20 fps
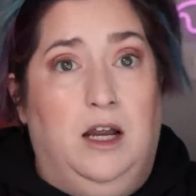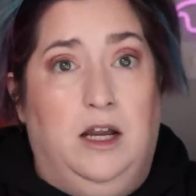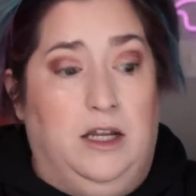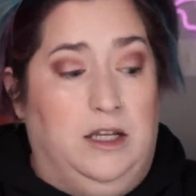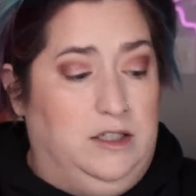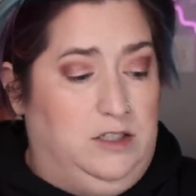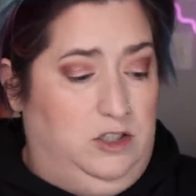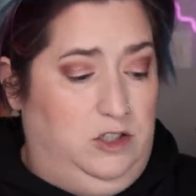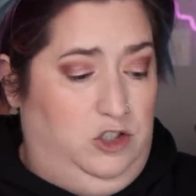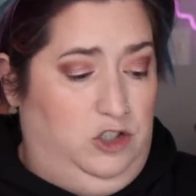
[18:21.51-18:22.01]

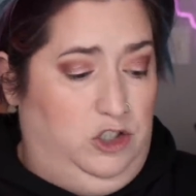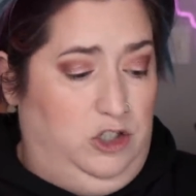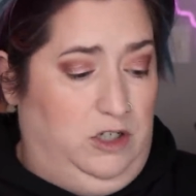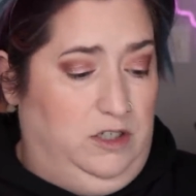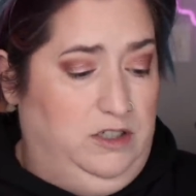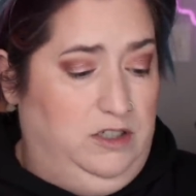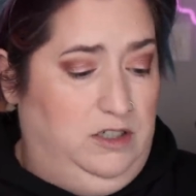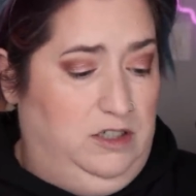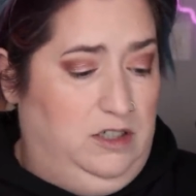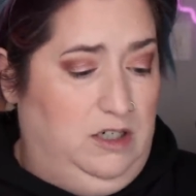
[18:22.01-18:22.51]
it's
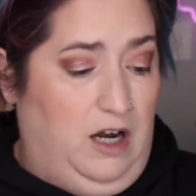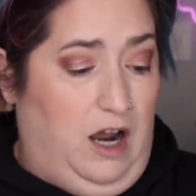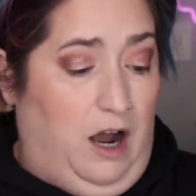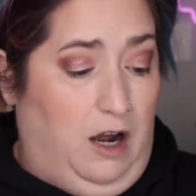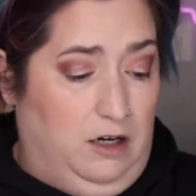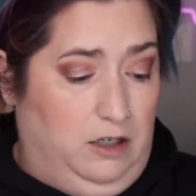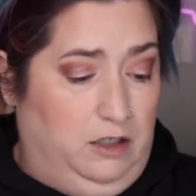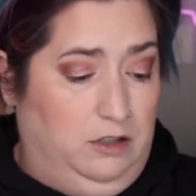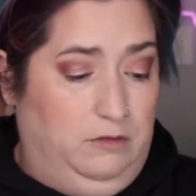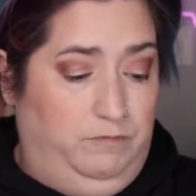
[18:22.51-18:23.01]
just
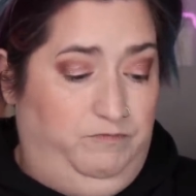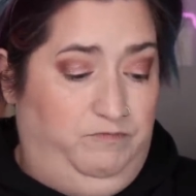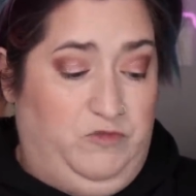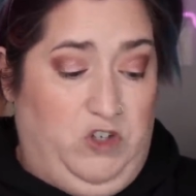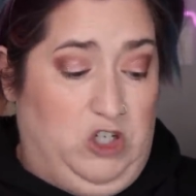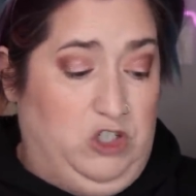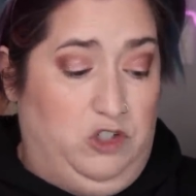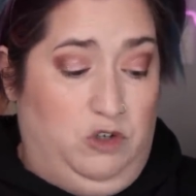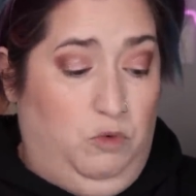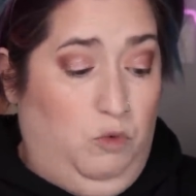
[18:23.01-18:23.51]
not
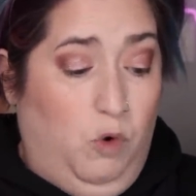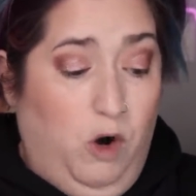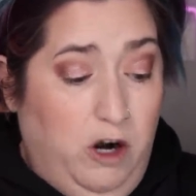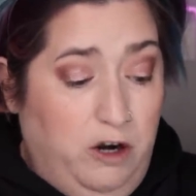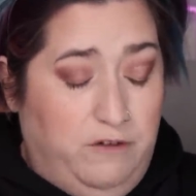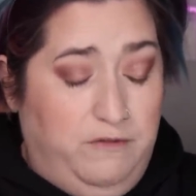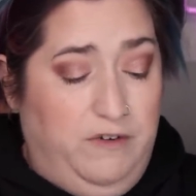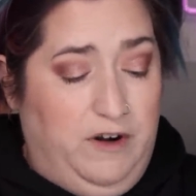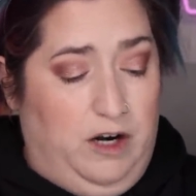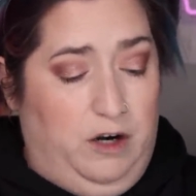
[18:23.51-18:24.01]
doesn't
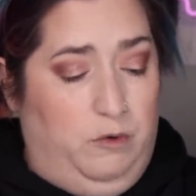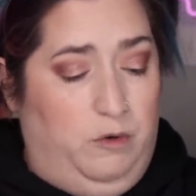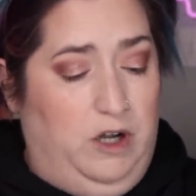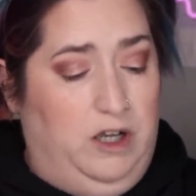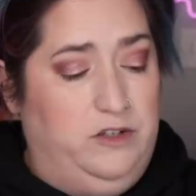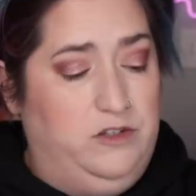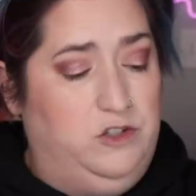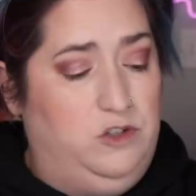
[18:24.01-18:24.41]
work very well.